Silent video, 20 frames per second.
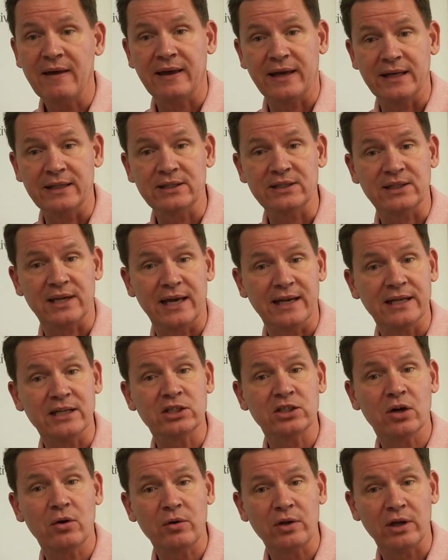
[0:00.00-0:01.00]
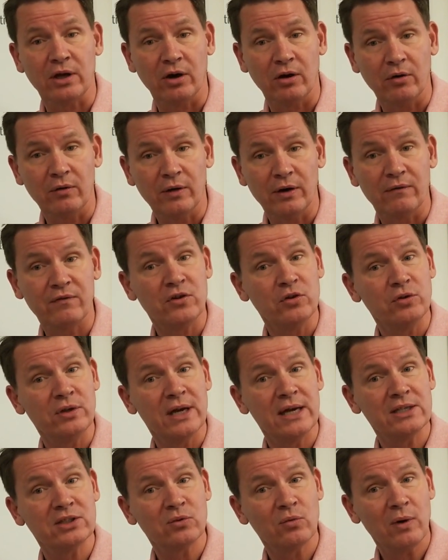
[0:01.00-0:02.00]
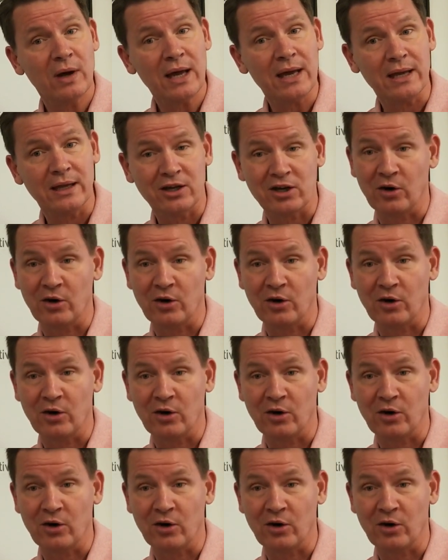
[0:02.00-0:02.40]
in San Antonio, a few days away.